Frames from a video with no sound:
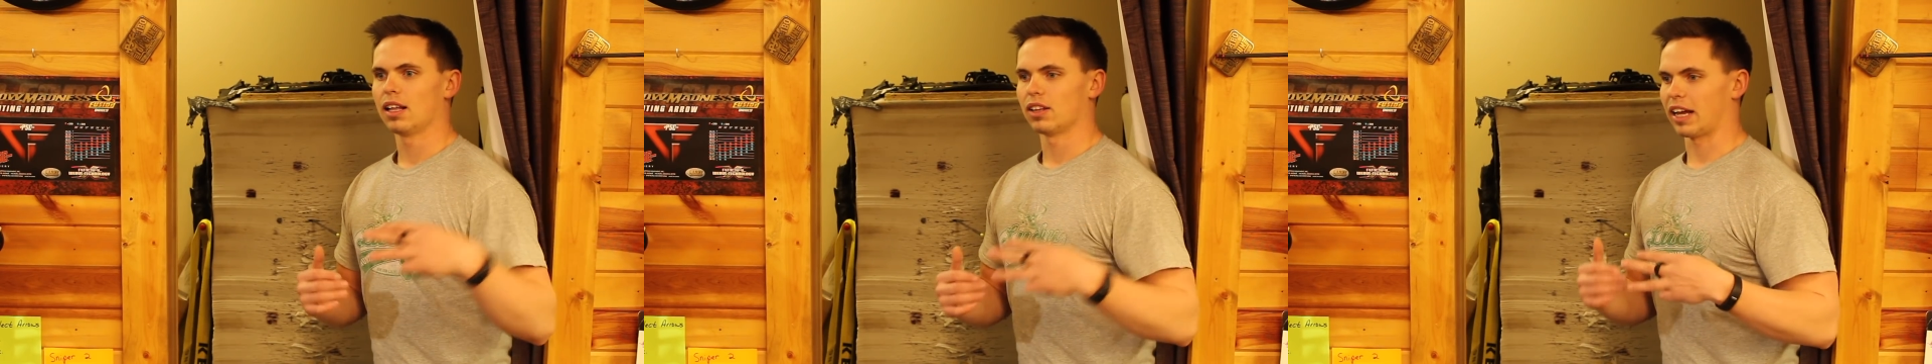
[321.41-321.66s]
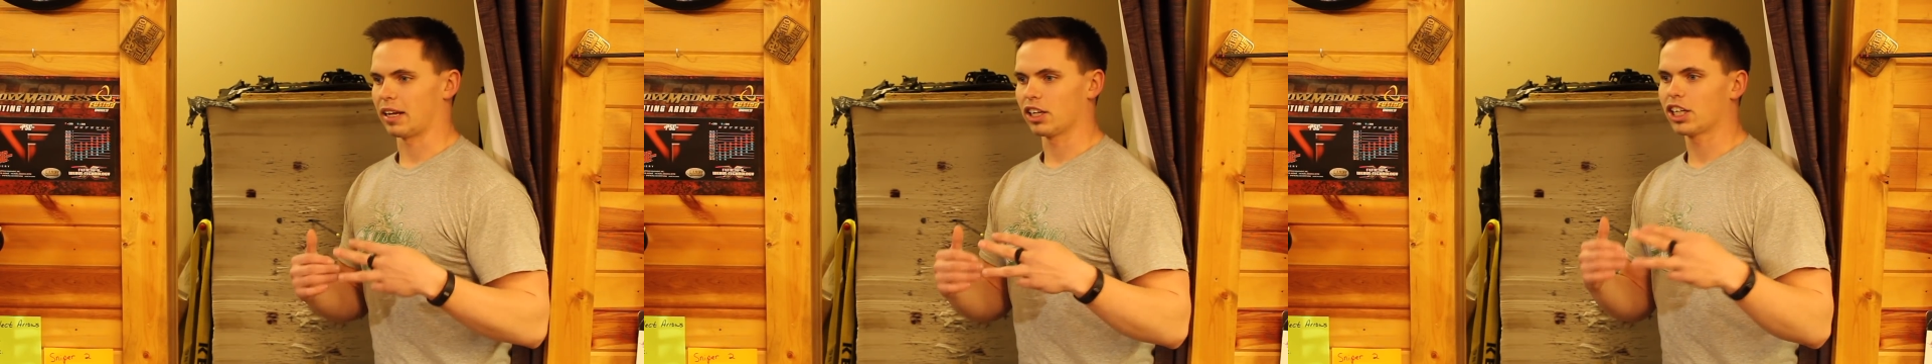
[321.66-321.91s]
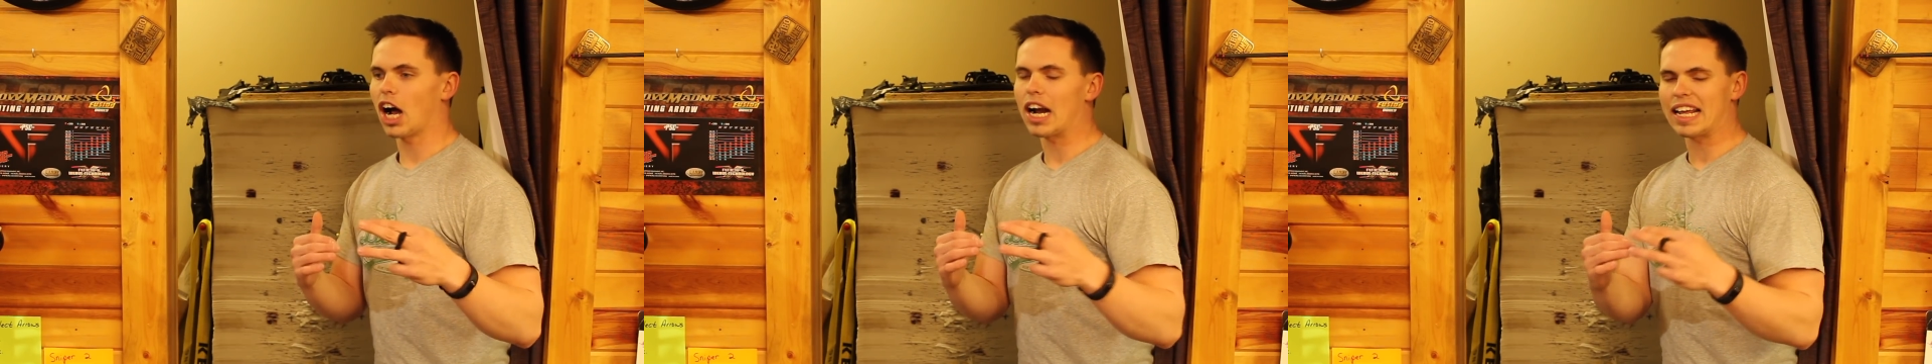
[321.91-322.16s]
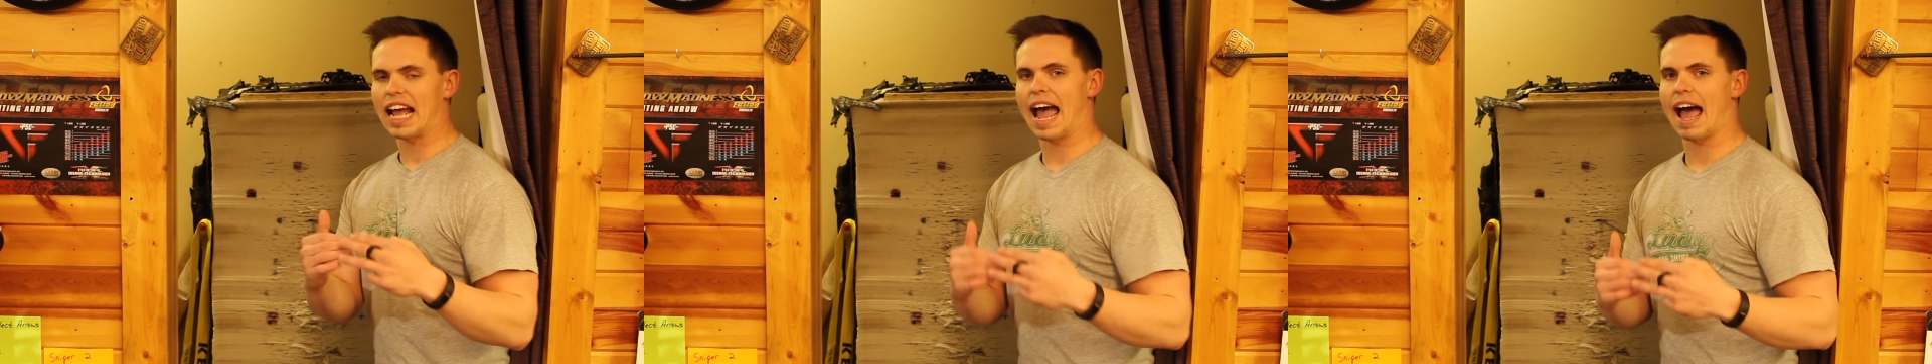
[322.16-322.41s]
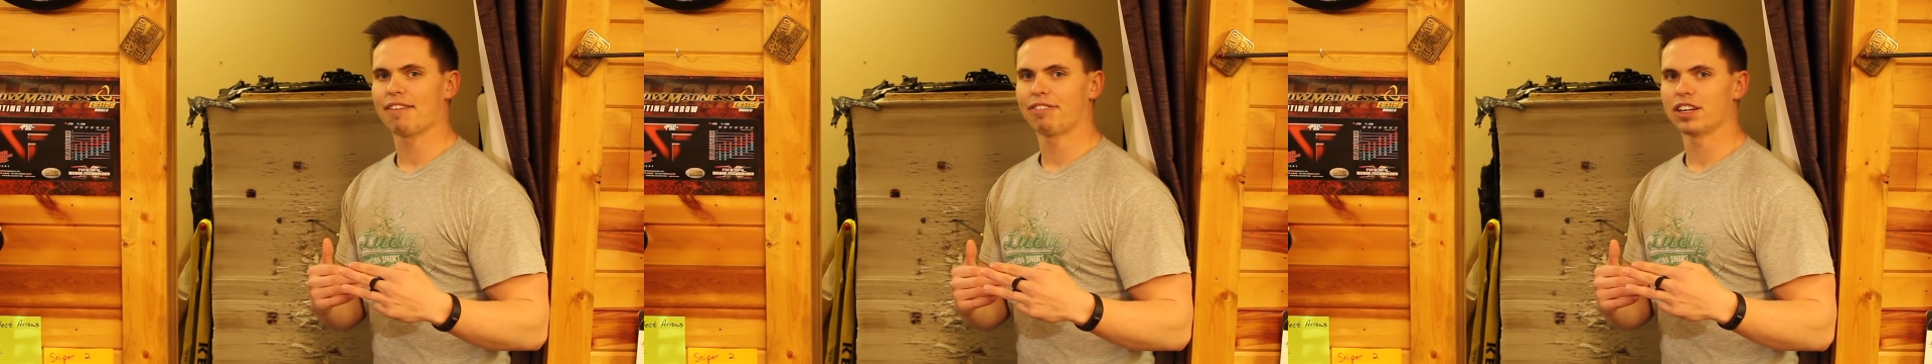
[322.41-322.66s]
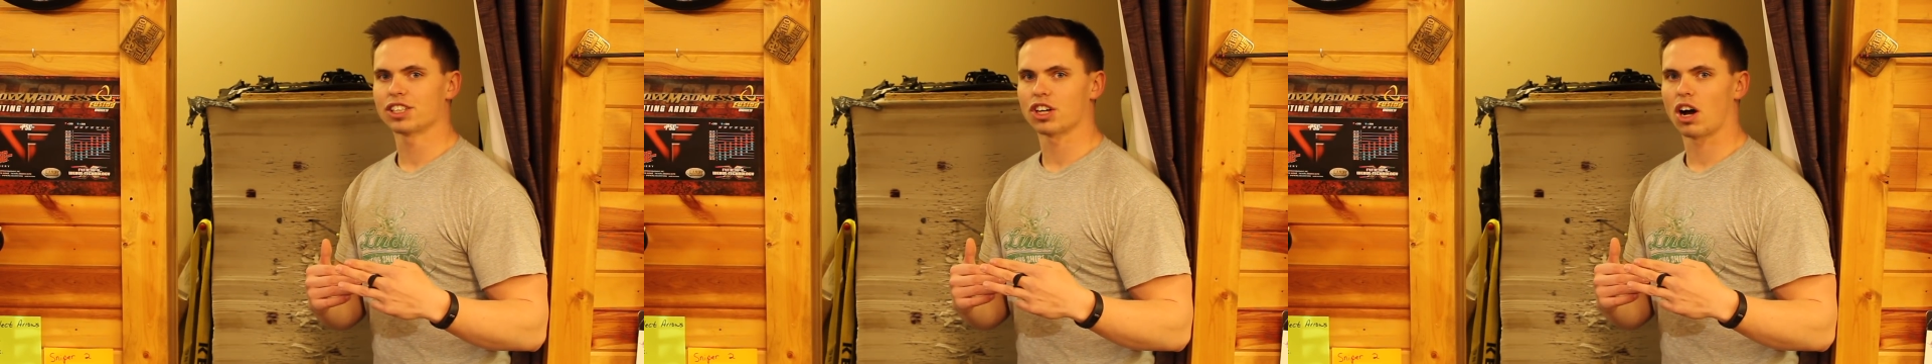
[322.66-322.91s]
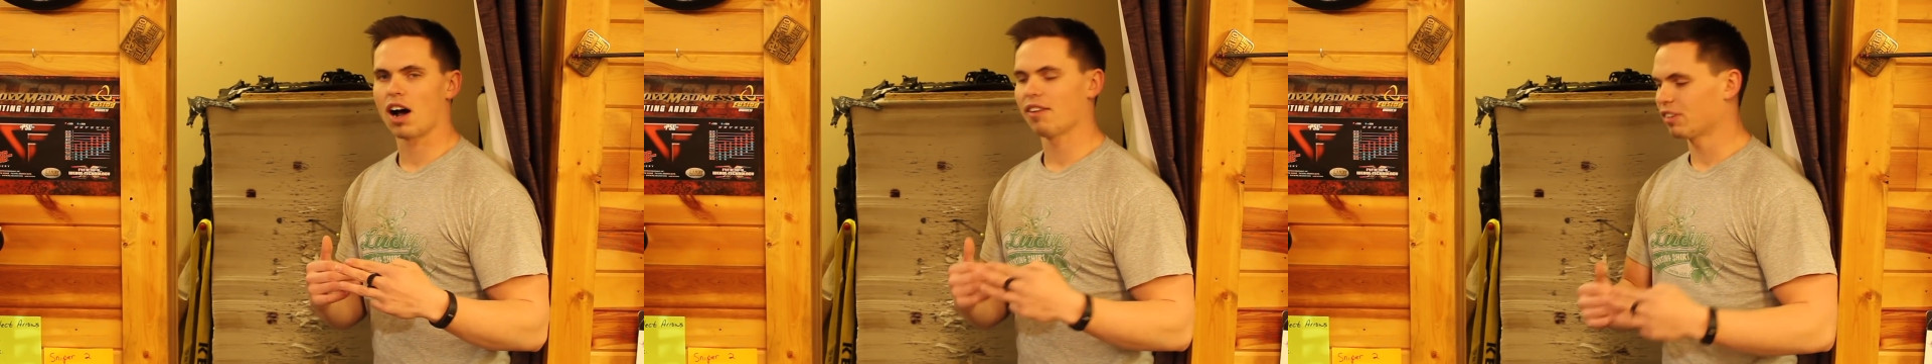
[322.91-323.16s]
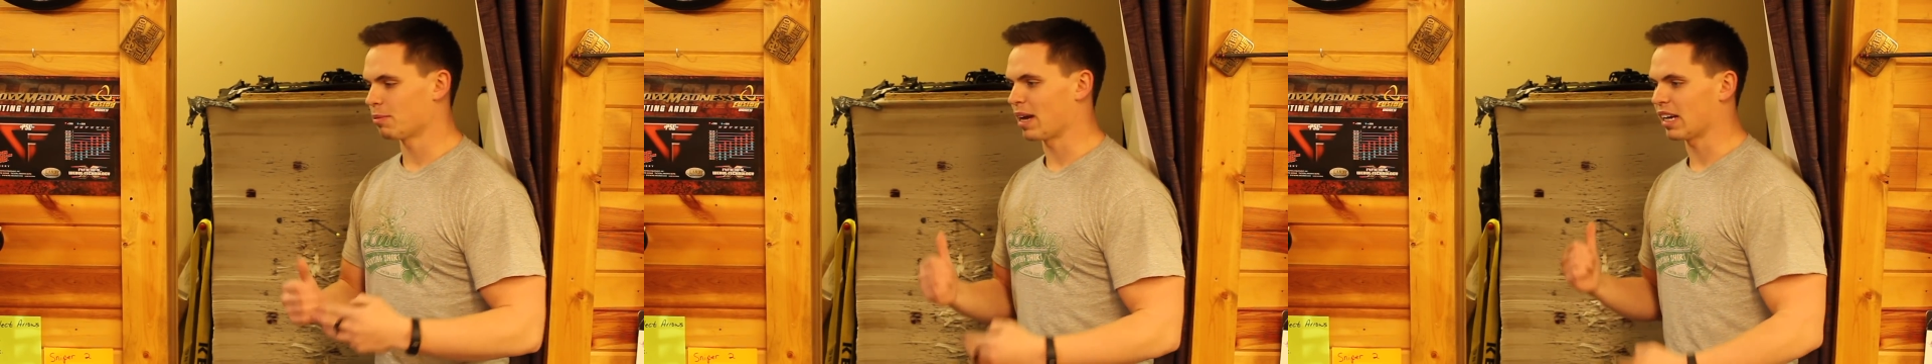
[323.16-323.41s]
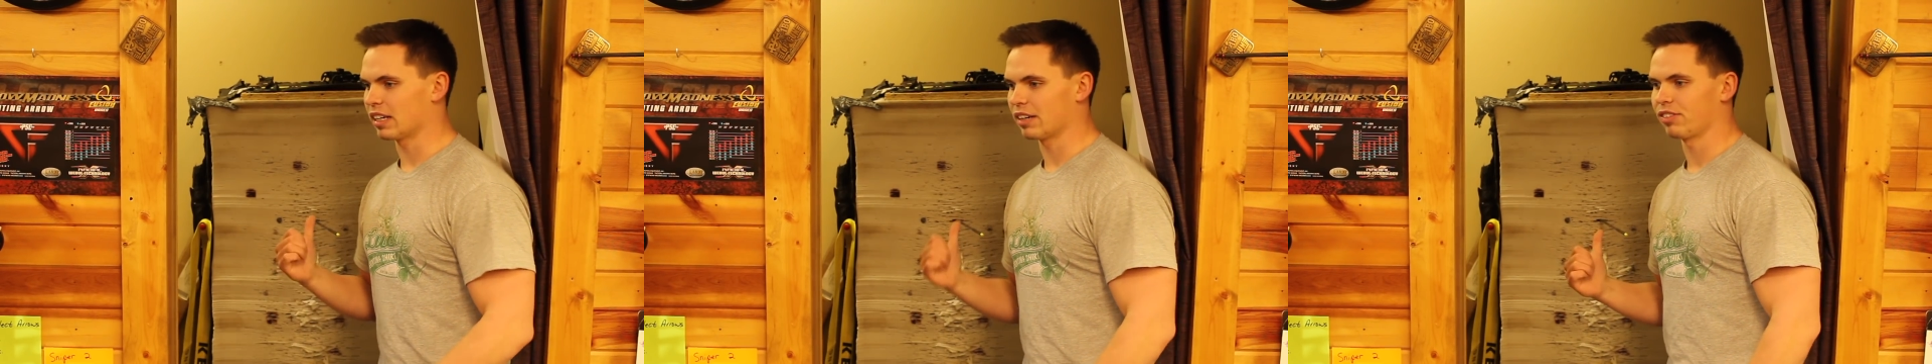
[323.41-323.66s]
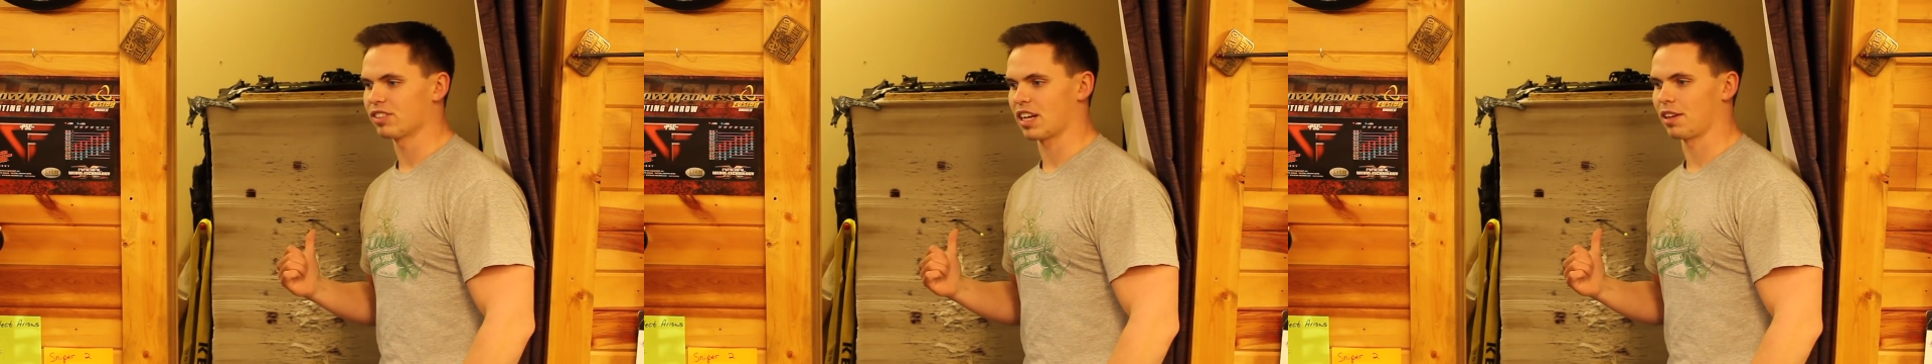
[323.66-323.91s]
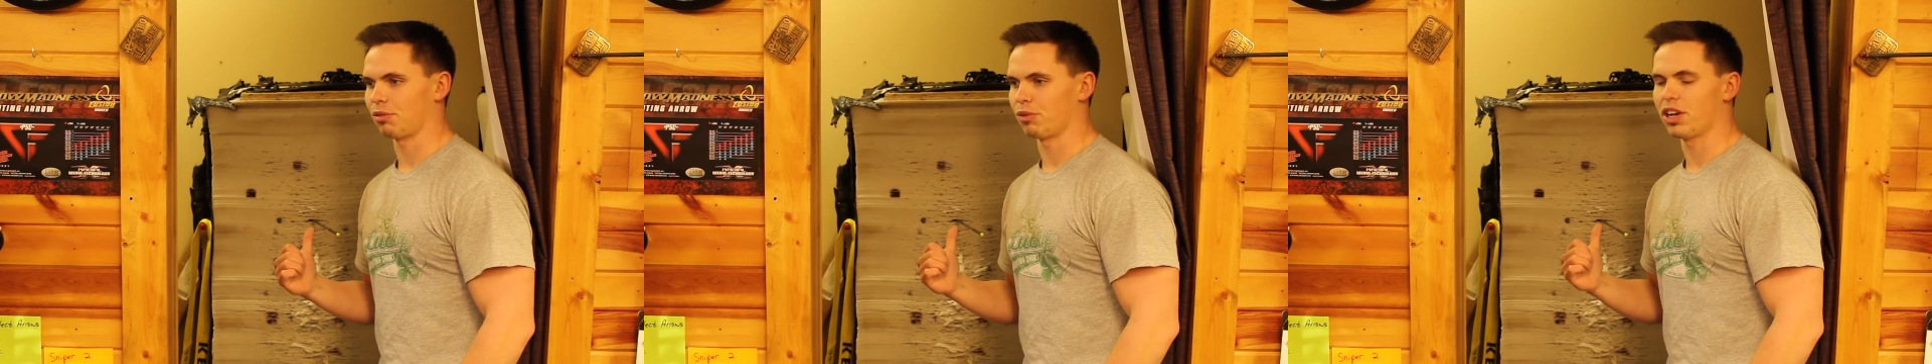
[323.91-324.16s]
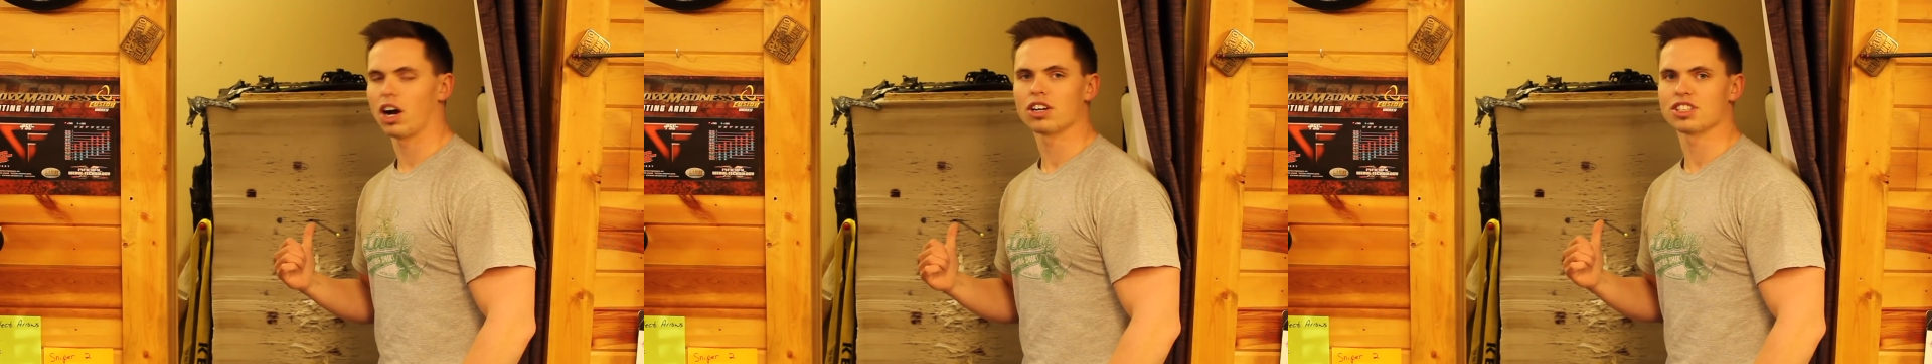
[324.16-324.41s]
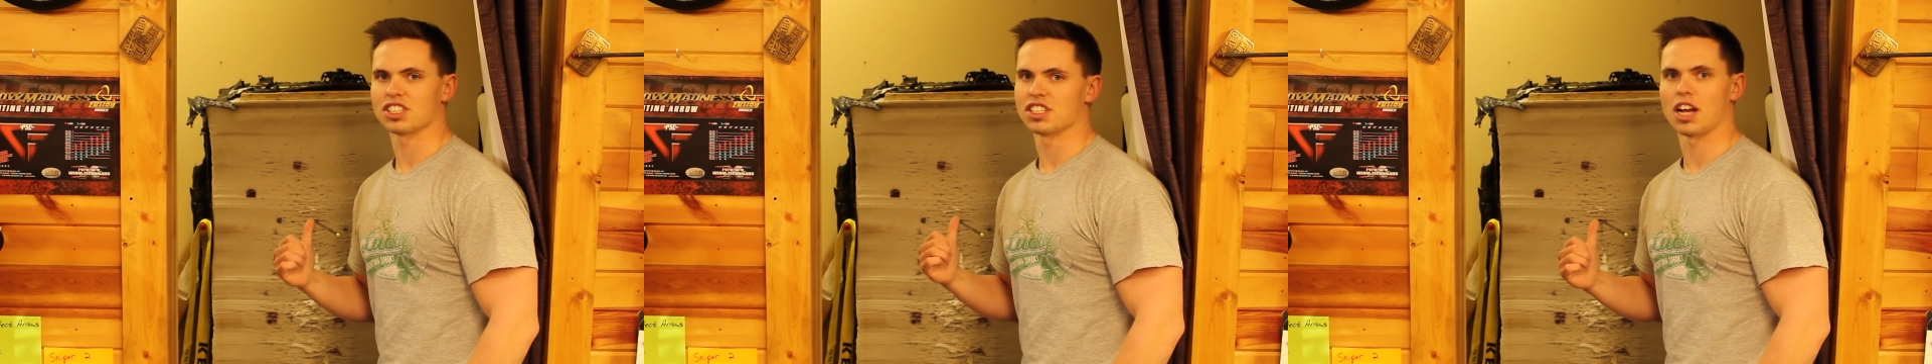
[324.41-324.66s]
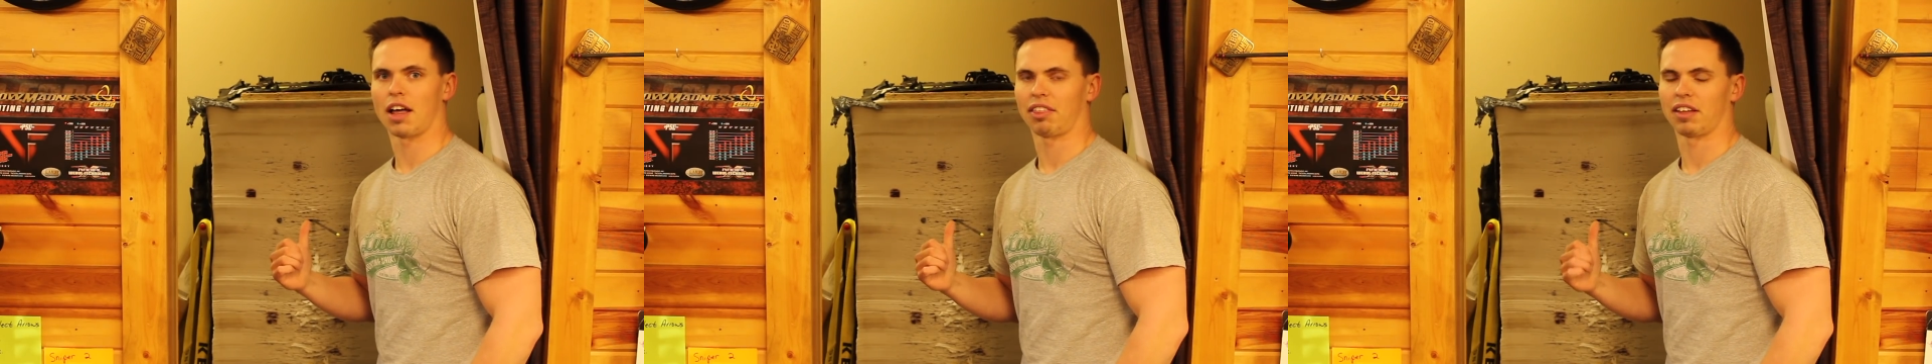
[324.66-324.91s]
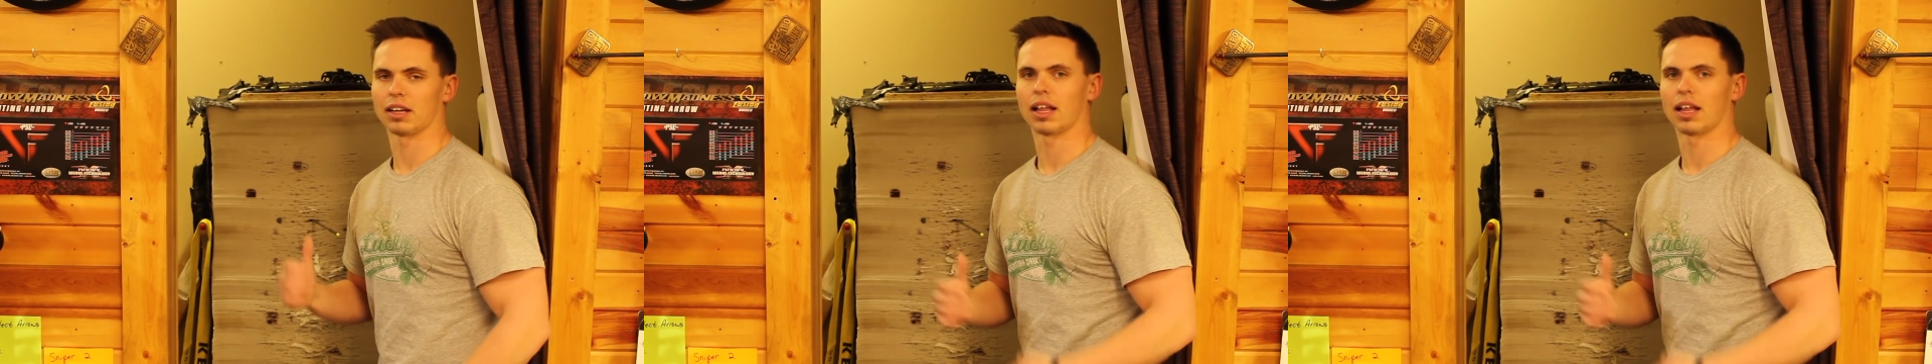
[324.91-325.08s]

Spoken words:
like cutting a 1/2 inch off to make a difference at 3 yards is nothing.